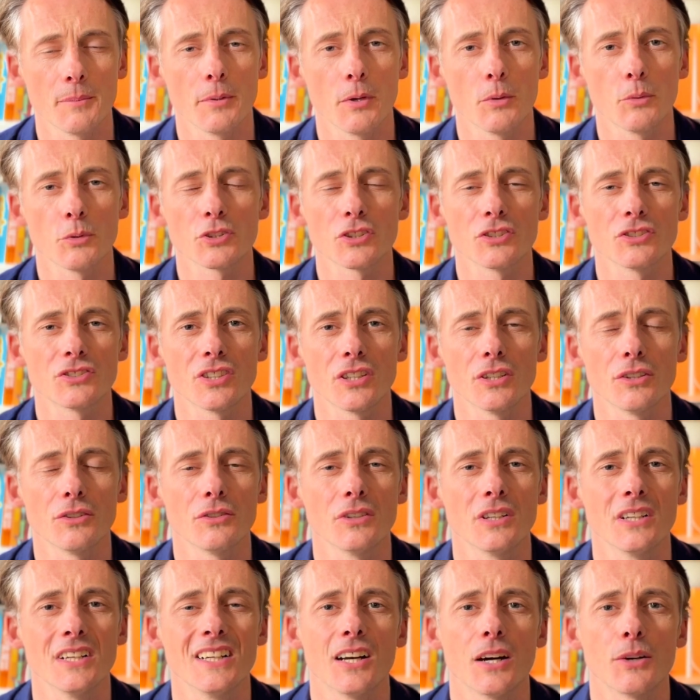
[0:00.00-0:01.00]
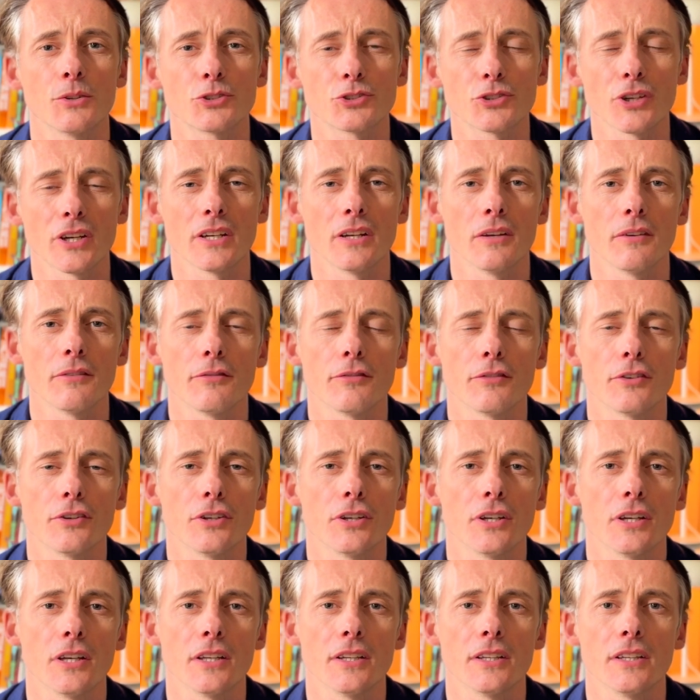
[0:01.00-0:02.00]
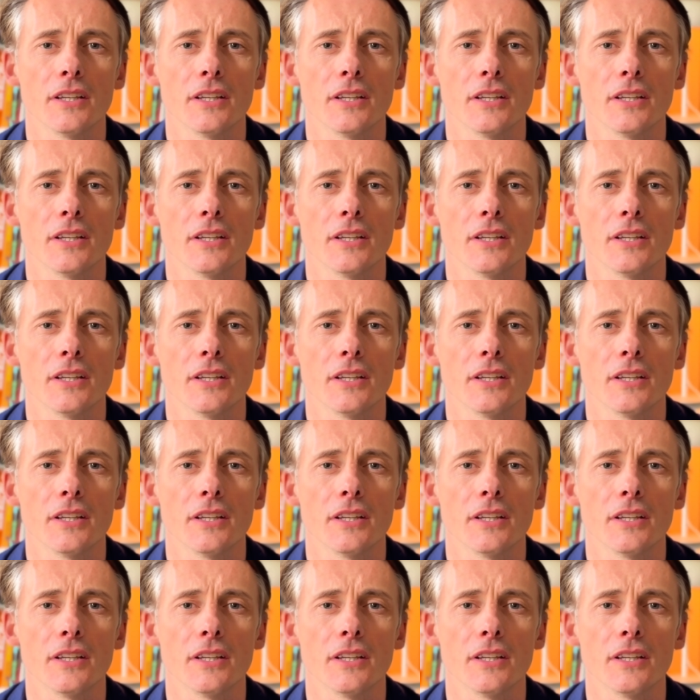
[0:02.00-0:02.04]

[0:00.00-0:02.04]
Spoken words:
But it wasn't until I was training for